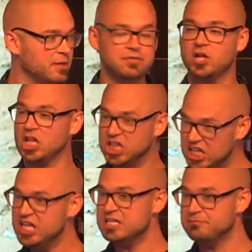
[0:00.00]
not the
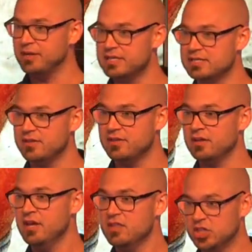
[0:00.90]
cleanest place, and
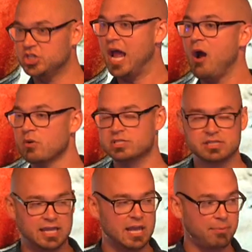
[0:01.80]
the showers in
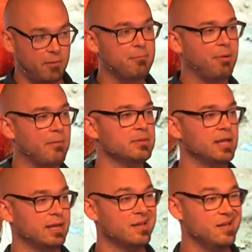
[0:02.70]
camp are probably
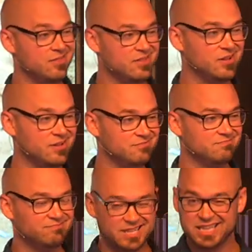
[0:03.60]
like the
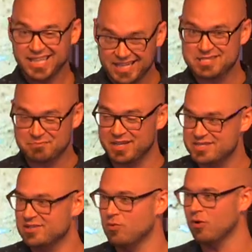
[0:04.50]
cleanest place
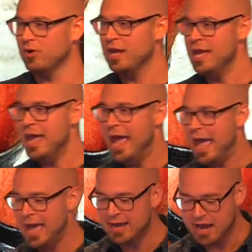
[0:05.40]
in the world.
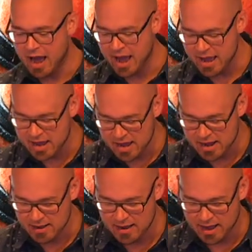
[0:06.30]
And
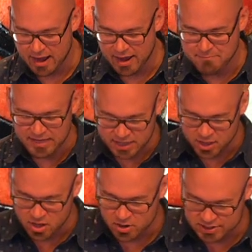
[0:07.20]
I begin to
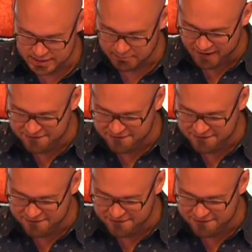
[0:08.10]
notice that my